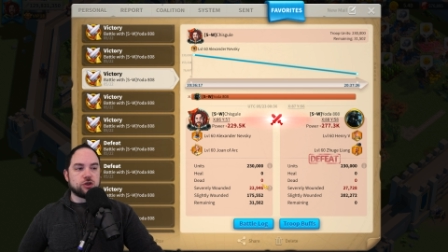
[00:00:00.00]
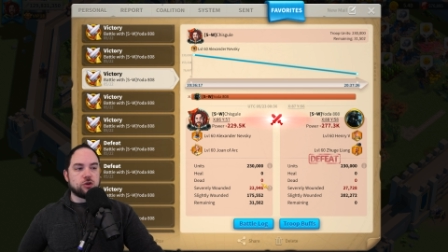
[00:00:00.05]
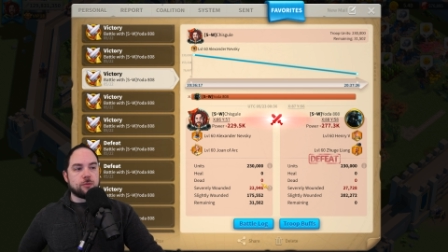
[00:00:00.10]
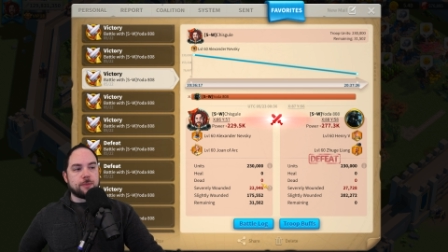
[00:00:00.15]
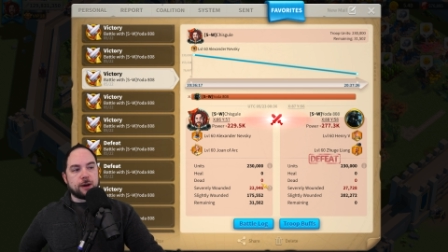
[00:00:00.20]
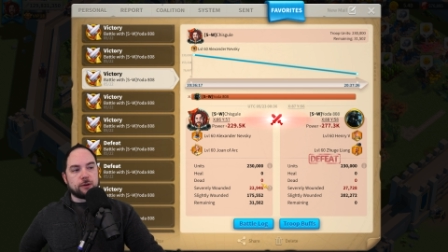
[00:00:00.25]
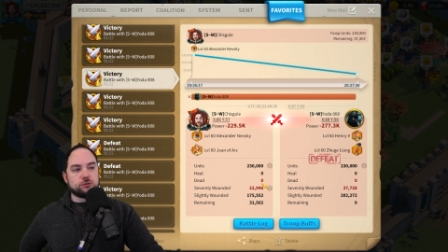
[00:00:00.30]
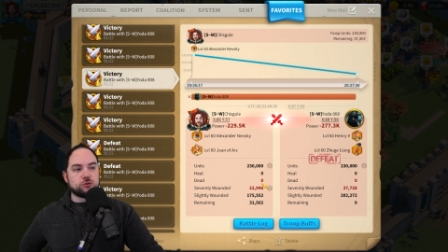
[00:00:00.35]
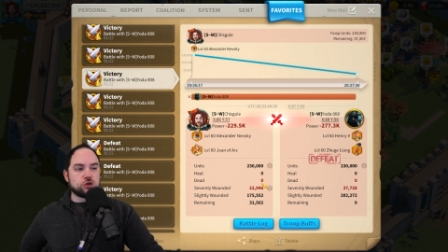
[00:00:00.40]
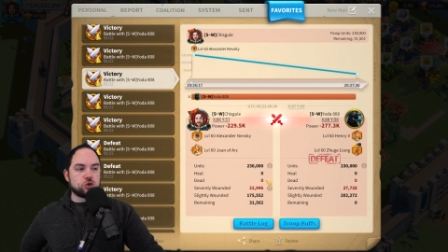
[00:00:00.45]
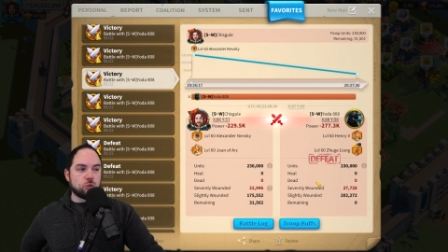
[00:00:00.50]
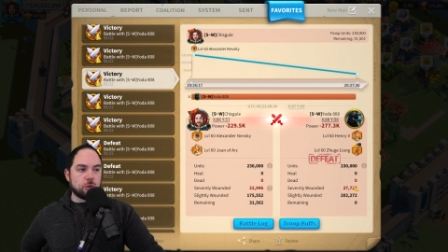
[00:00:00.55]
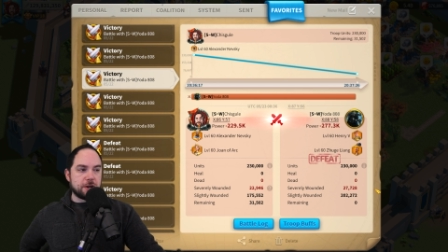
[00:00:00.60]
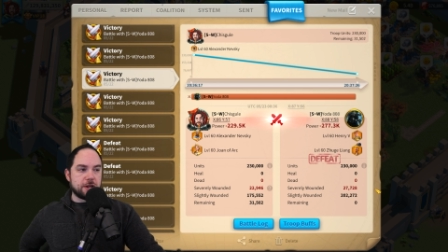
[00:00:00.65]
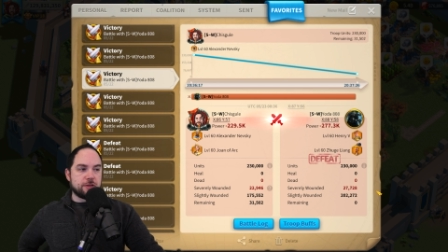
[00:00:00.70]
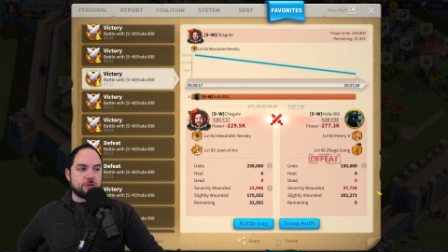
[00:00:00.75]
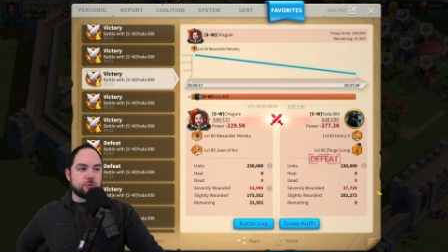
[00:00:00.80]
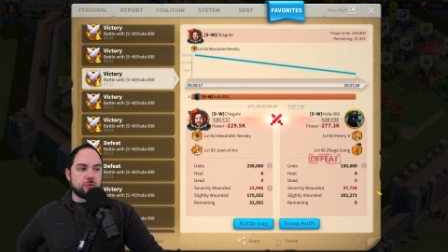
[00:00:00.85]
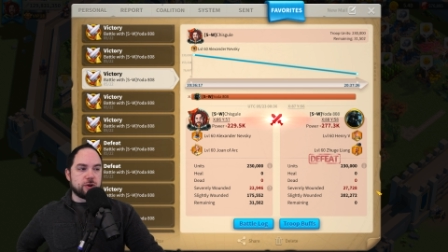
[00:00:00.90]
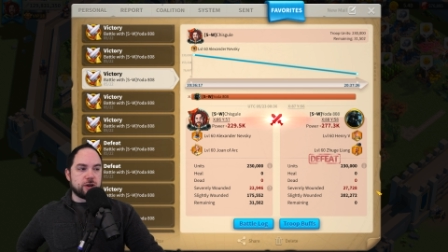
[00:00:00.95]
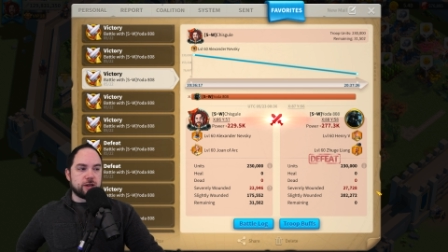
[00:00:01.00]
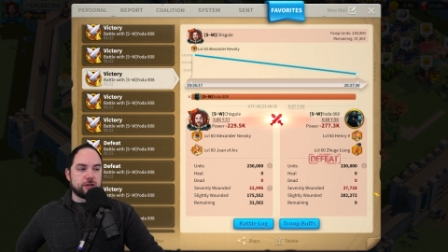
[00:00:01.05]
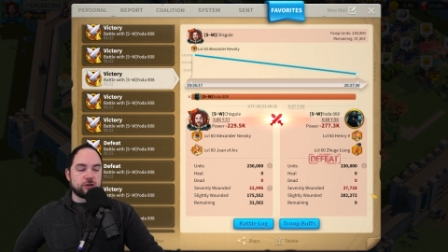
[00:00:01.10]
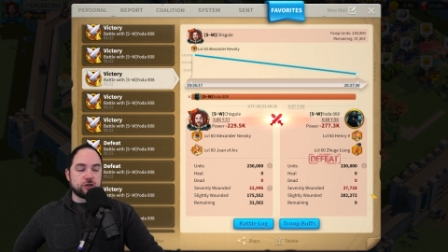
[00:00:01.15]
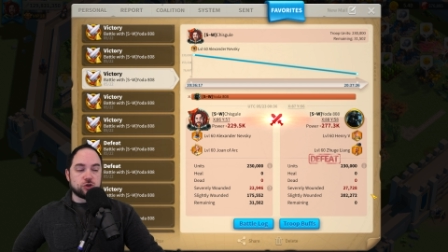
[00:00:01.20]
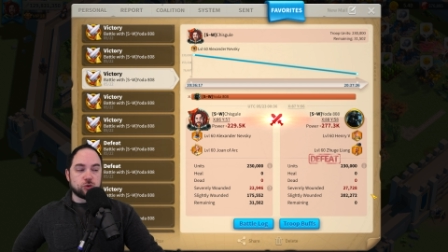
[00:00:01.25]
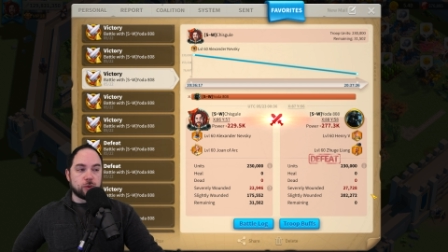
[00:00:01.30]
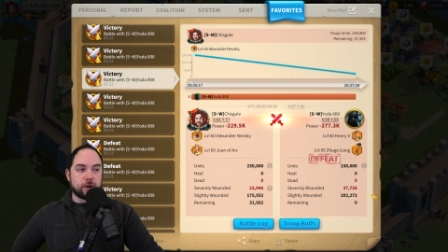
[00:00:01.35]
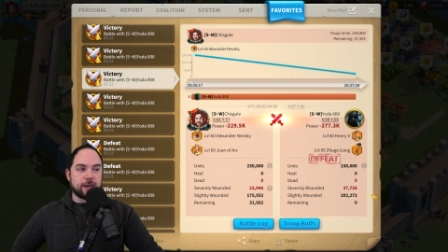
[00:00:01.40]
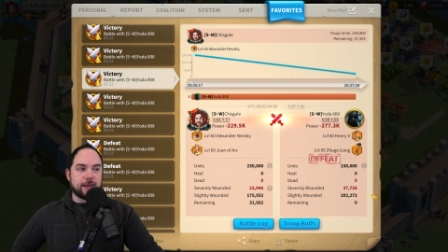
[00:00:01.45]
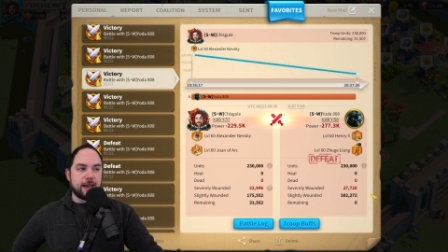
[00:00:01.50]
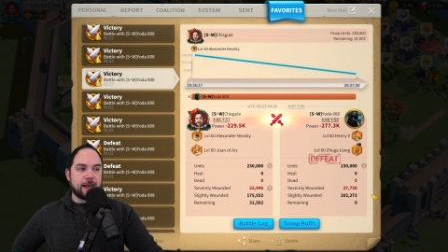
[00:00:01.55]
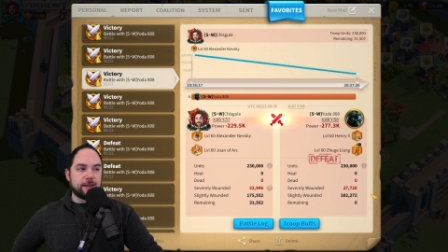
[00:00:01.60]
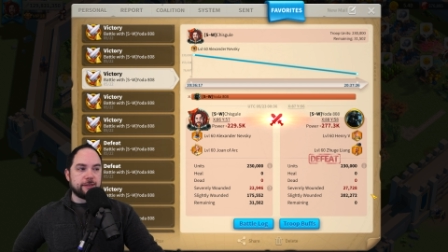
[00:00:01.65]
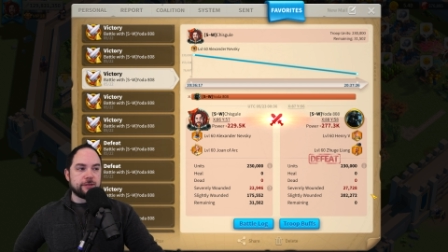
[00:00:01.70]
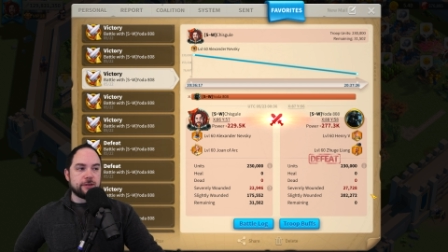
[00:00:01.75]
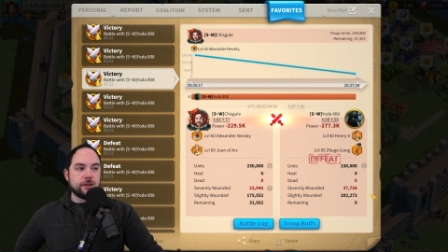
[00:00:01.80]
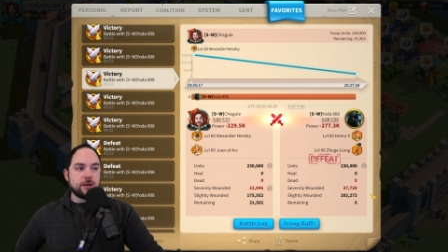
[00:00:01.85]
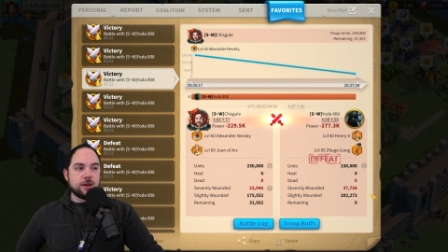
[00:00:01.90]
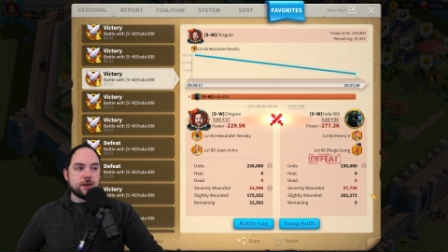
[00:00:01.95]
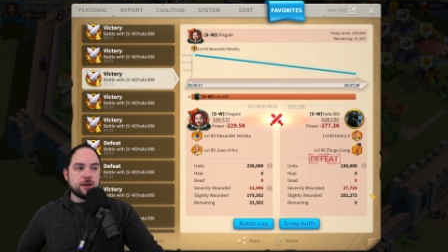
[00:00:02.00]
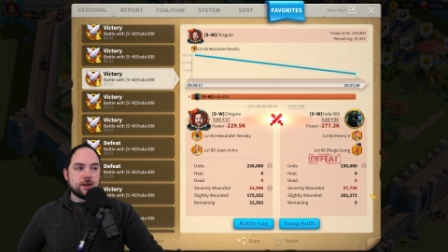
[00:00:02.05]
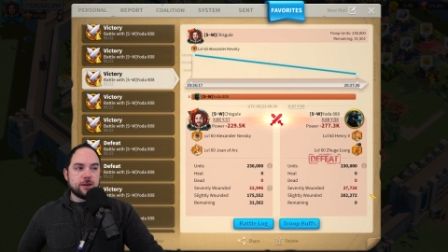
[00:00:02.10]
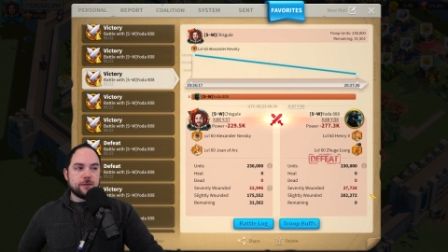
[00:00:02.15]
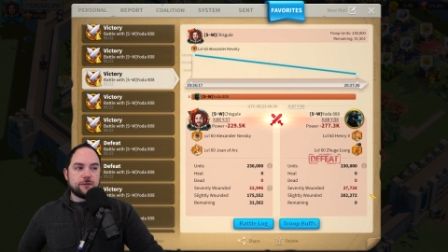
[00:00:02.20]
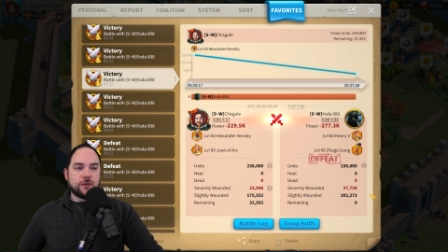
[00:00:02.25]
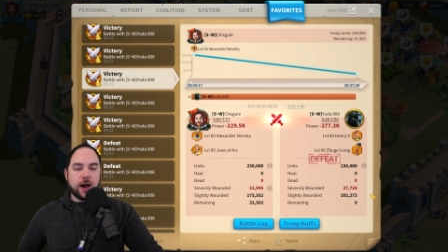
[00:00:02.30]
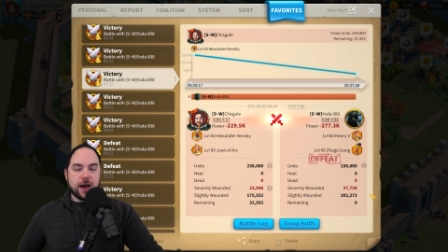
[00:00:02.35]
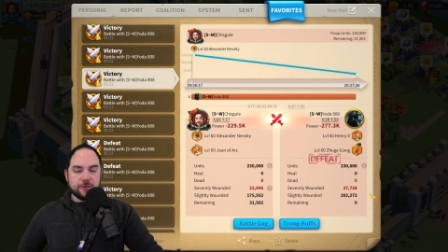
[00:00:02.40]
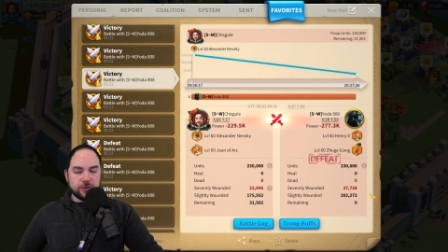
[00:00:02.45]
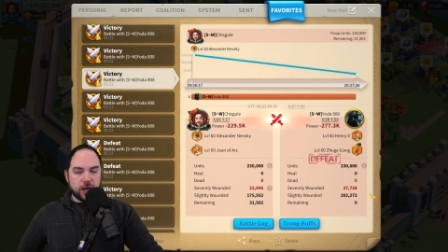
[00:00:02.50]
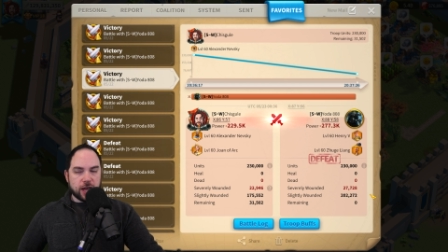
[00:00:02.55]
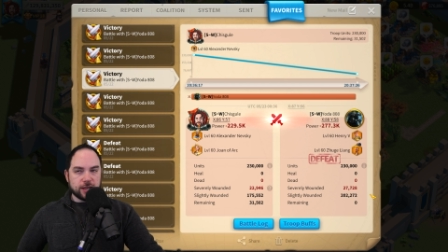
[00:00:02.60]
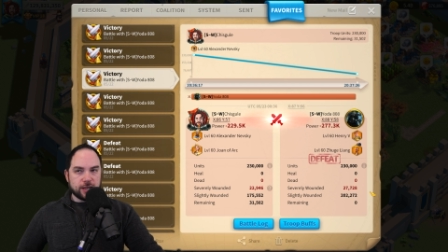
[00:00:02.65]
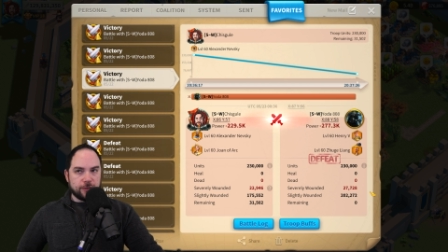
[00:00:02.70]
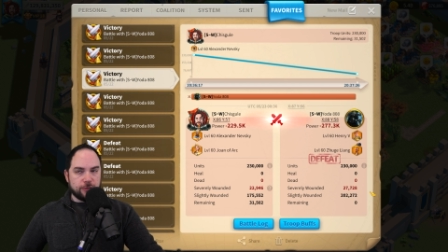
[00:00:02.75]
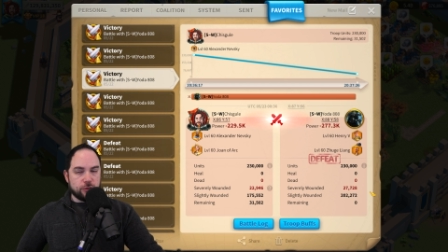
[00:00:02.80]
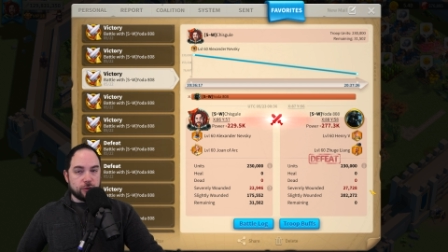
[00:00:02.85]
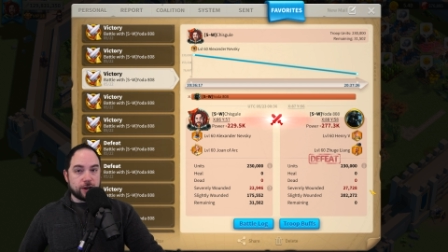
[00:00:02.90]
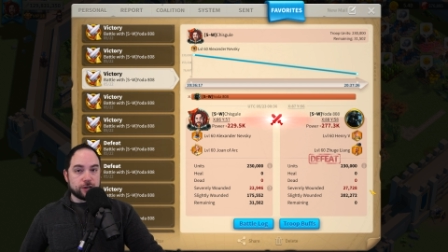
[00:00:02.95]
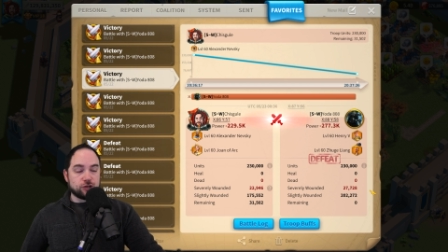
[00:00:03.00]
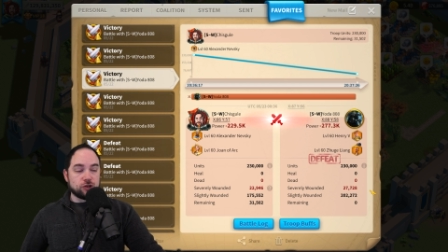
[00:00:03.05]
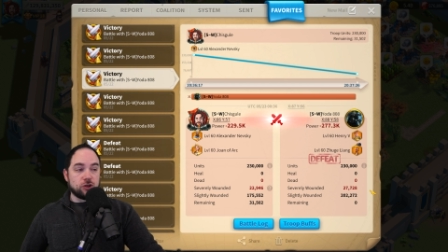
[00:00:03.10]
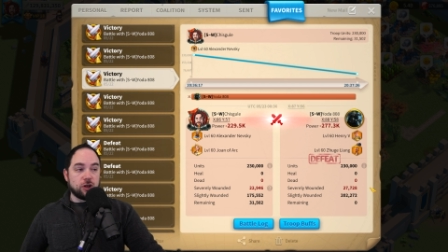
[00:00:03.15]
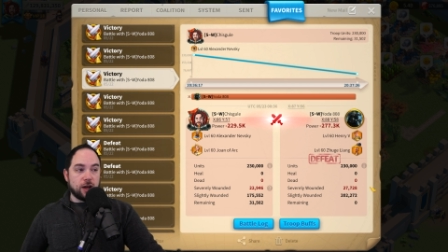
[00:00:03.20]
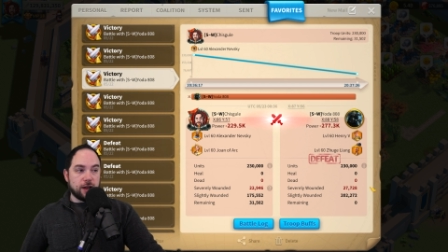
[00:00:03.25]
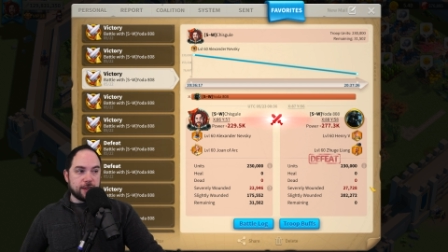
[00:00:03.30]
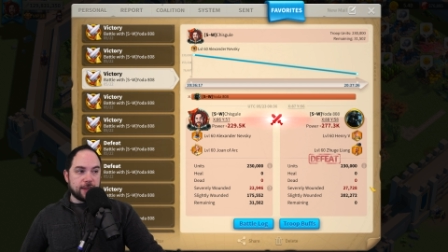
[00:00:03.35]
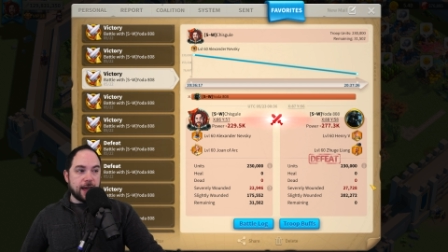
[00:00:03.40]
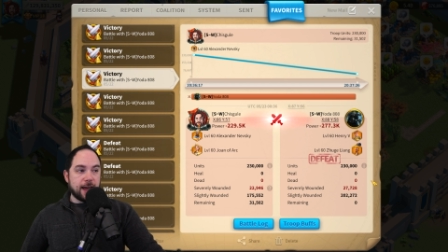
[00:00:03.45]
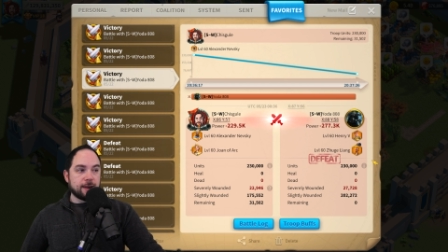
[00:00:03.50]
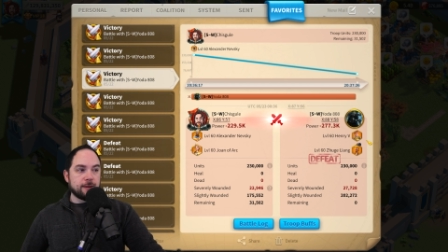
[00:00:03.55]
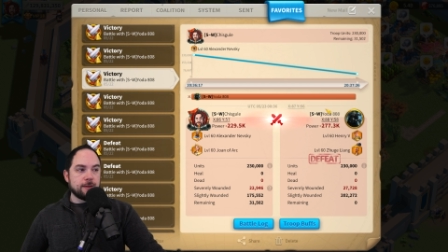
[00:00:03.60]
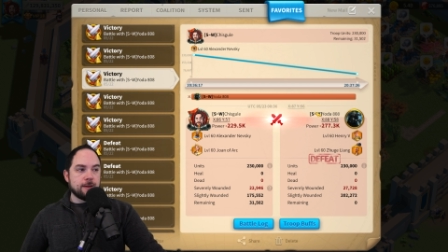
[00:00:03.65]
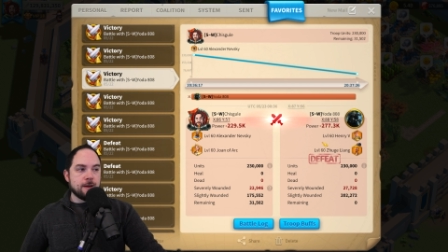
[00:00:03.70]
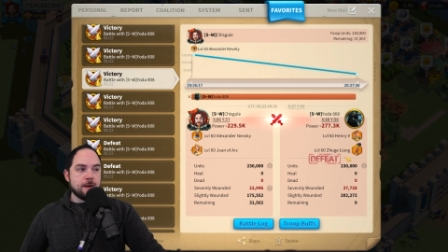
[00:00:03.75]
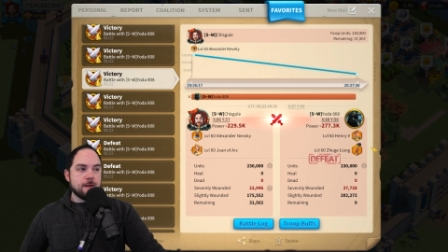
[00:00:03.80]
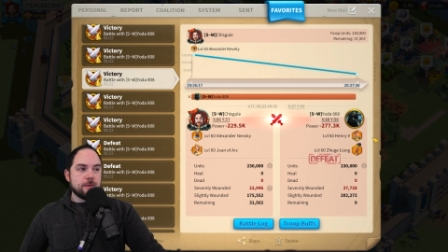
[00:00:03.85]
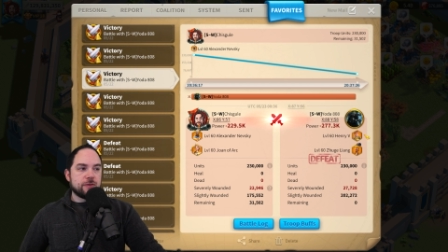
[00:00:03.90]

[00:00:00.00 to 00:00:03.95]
so about 23 to 28, 5K differential again.